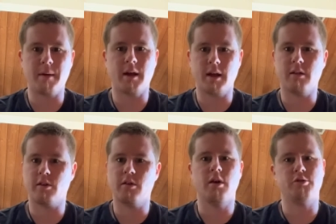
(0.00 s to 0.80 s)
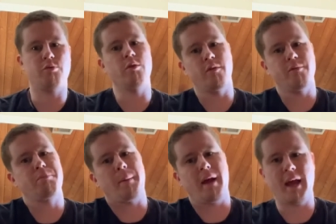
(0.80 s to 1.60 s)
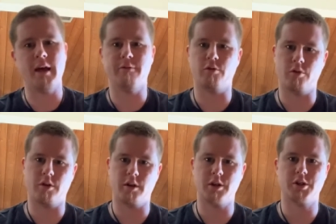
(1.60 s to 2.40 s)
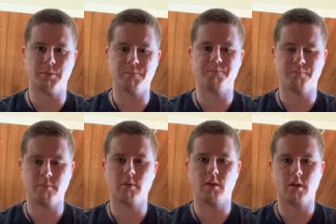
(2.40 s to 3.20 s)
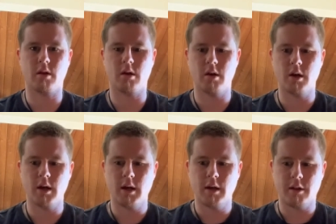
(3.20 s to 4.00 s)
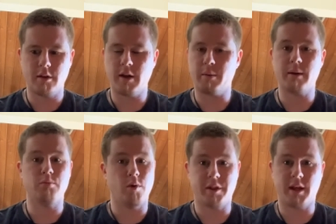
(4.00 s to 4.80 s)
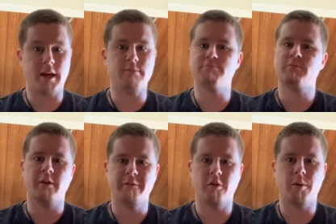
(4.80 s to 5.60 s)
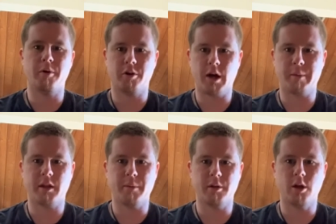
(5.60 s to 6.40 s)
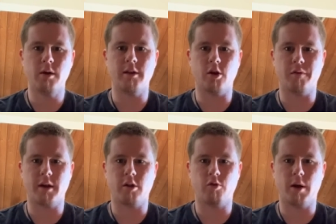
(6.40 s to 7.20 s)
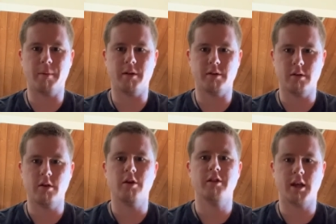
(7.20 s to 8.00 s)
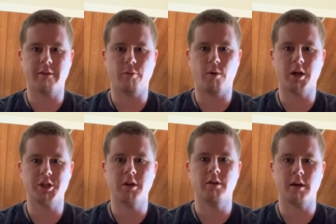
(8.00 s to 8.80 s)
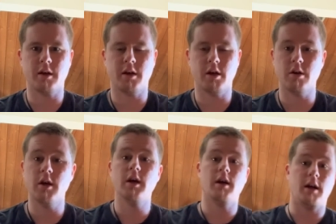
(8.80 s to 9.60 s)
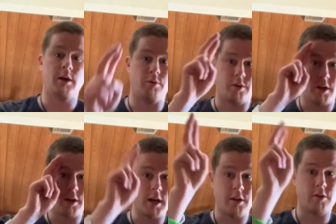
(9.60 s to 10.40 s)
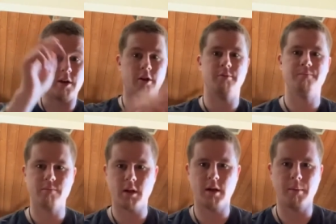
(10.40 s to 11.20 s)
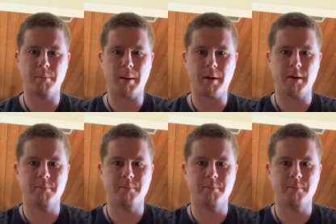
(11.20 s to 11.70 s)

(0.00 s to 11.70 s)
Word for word: many. So I'll just review probably a handful or such. So anyway, once again, Feel free to put your comments down below, and don't forget the subscribe button. Thank you for watching, take care, and I will see you guys later. Bye-bye.